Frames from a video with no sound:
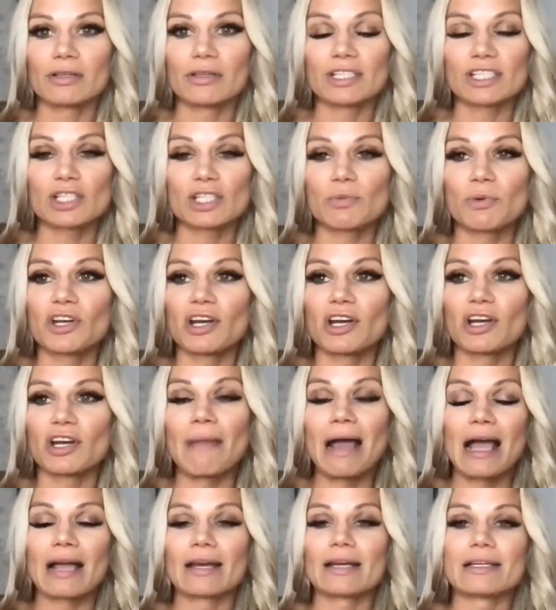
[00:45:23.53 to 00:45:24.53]
This is where your
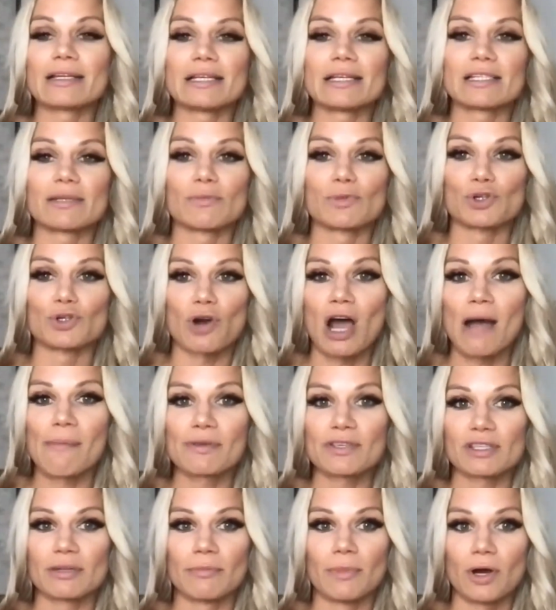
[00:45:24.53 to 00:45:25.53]
magnetism
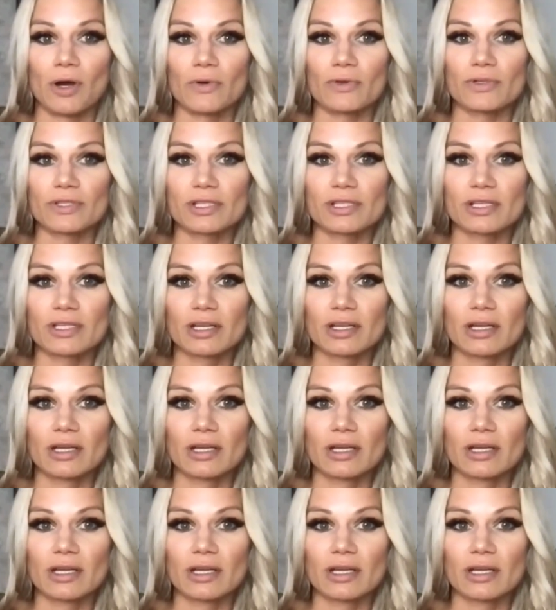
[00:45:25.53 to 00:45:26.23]
drops the most.